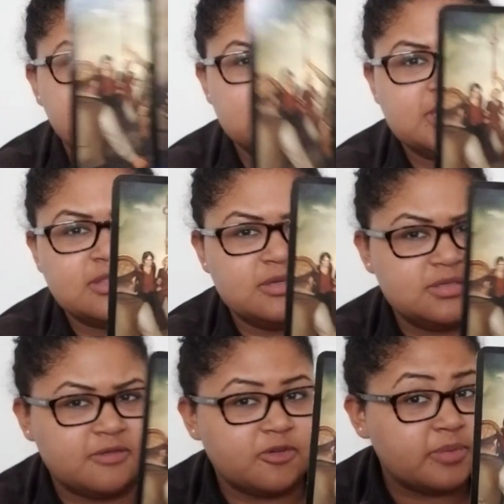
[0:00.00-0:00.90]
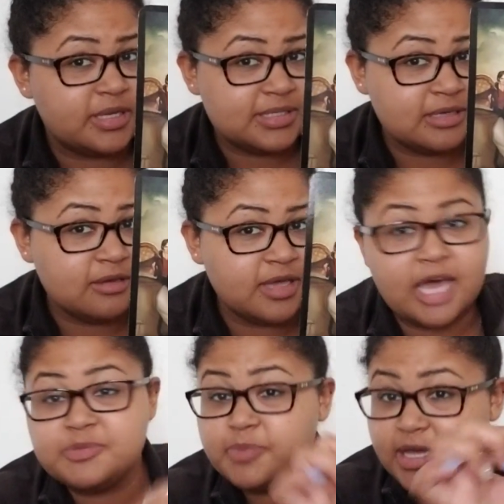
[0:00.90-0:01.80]
It feels like these are for my single
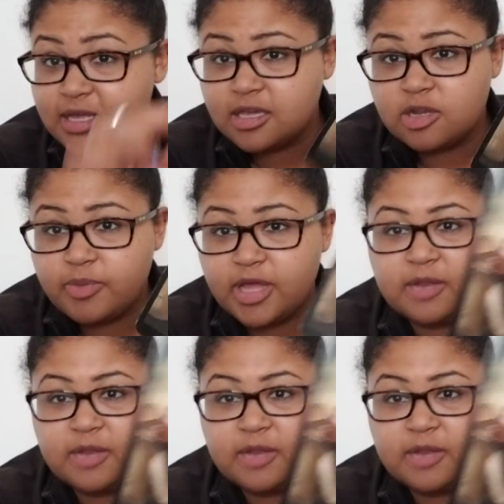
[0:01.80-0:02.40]
caps, but it could apply